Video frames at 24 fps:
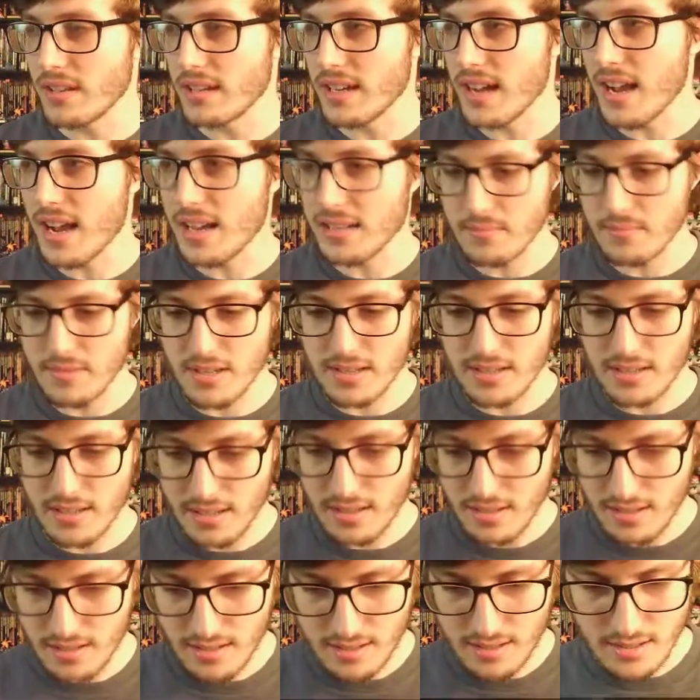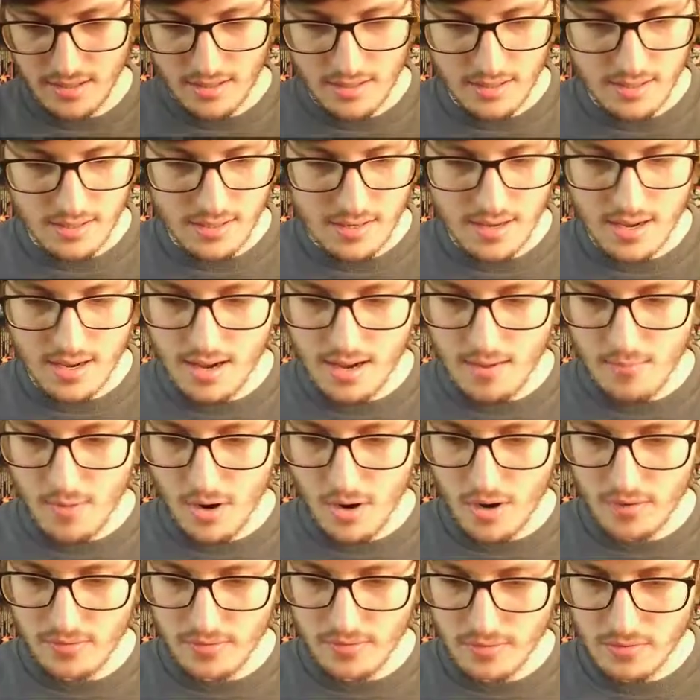cosmic
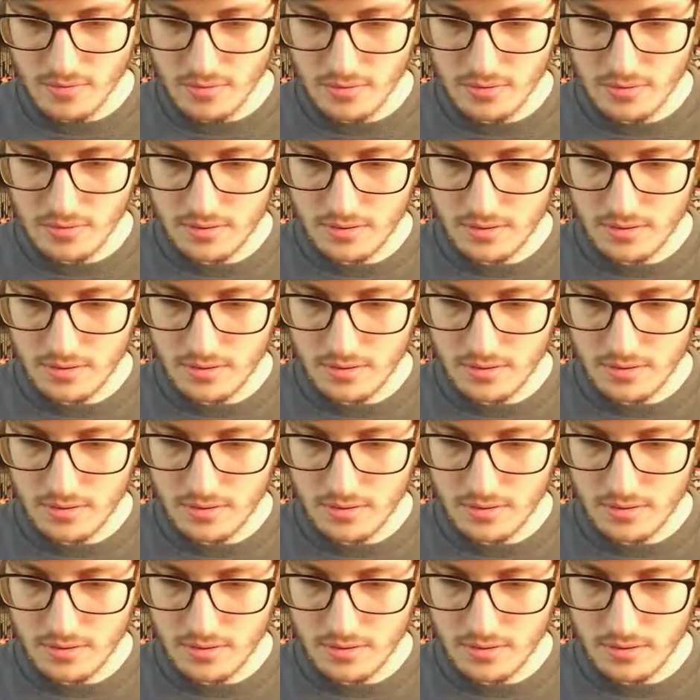Marvel